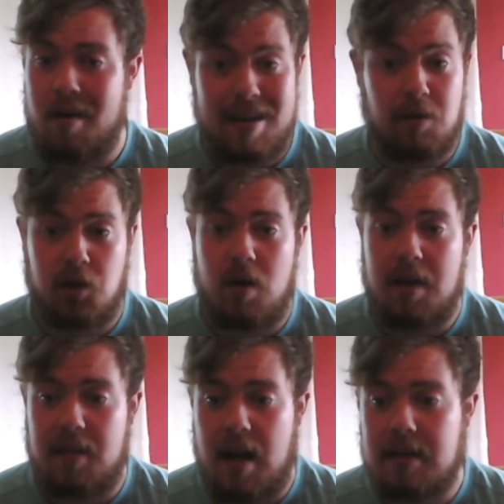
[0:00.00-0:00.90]
Io Shirai
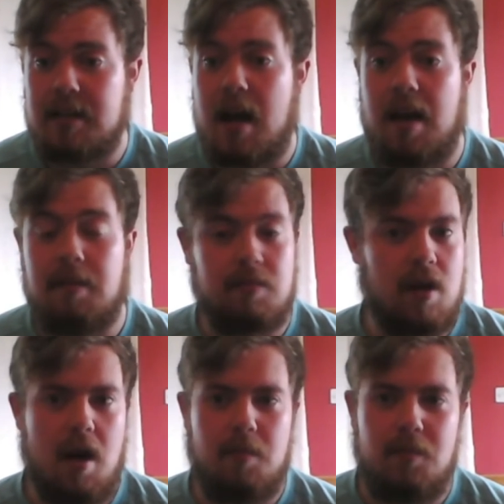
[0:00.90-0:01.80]
at the end, and
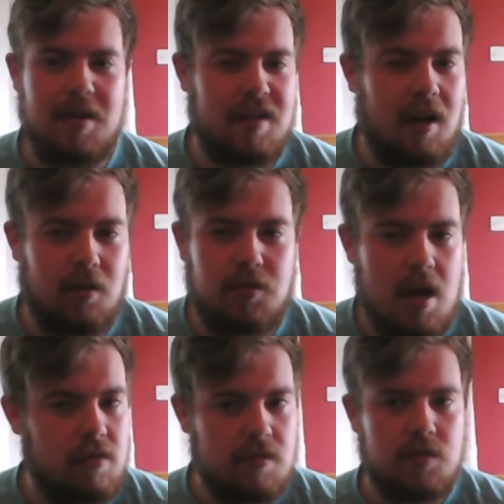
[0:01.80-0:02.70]
Breezango's
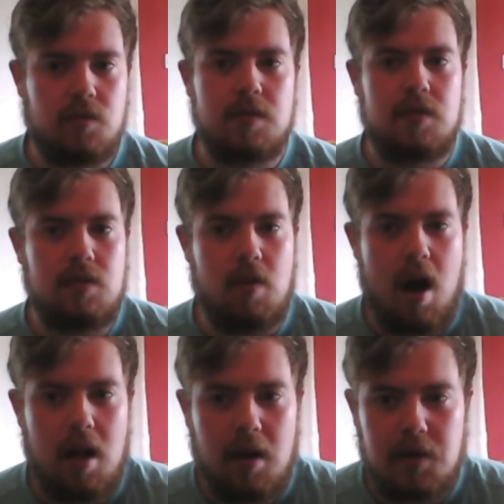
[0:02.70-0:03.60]
entrance were the two
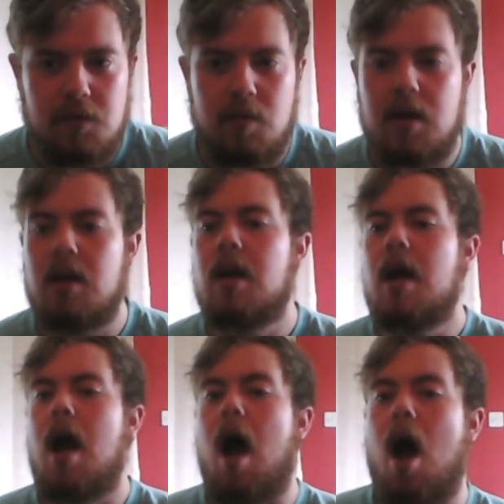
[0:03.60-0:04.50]
highlights for me.
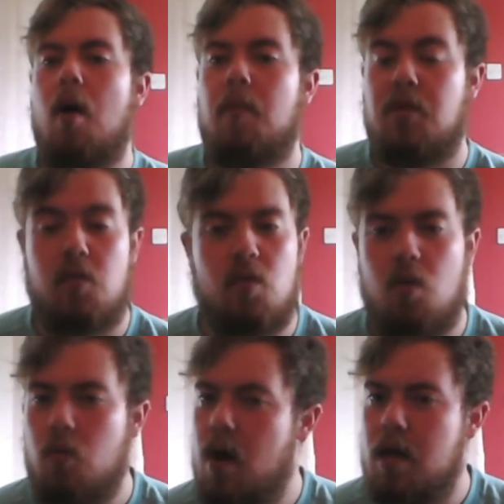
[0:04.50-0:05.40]
But
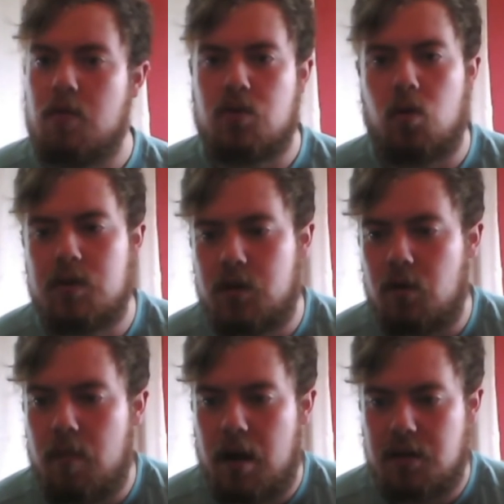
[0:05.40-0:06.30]
there was always a
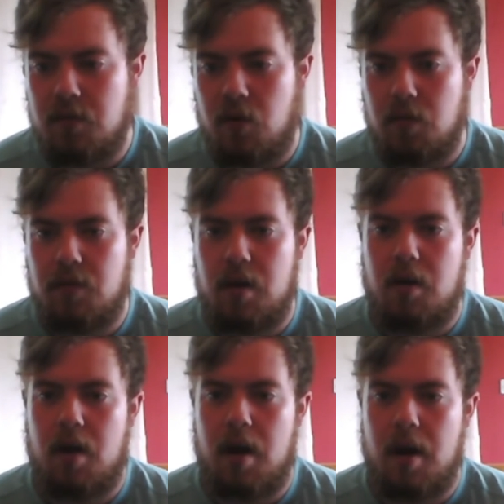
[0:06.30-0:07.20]
good match involved
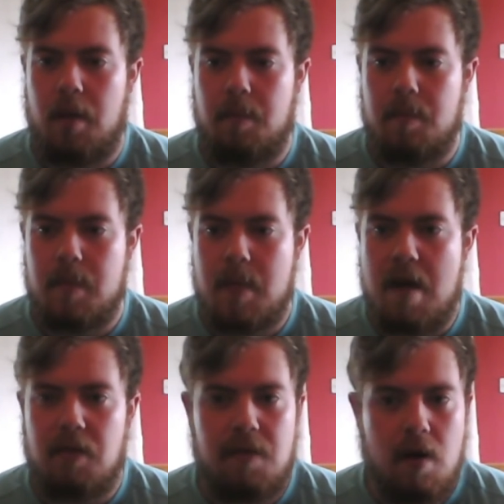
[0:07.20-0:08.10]
there.
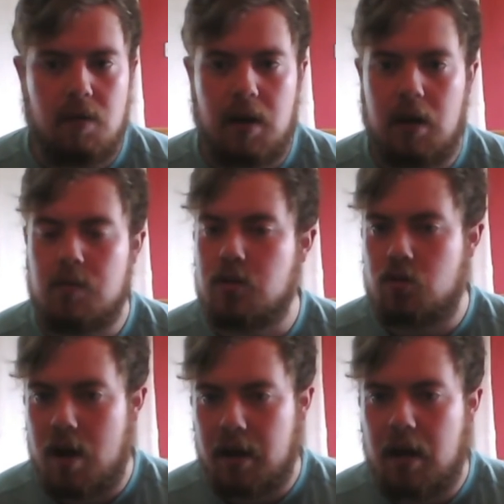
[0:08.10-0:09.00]
Never felt like it was
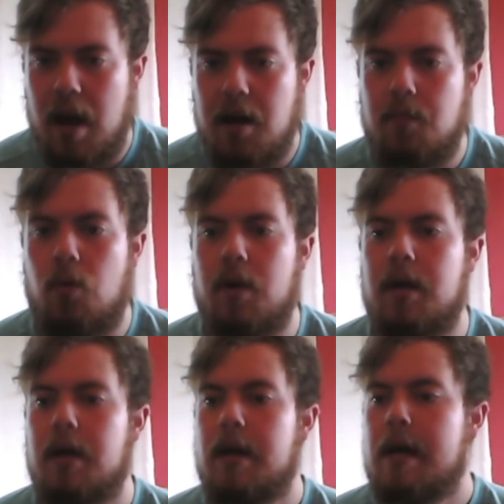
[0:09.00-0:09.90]
dragging at any
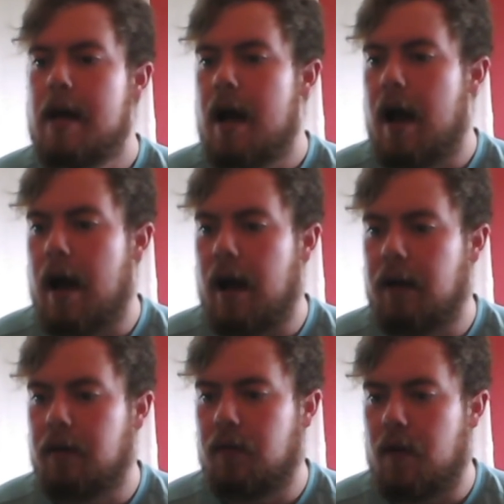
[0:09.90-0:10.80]
point.
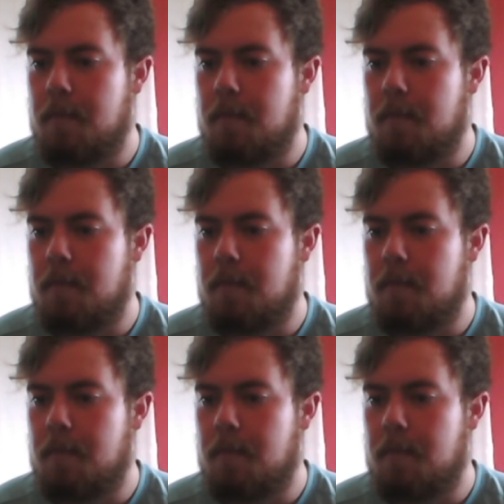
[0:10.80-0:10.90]
And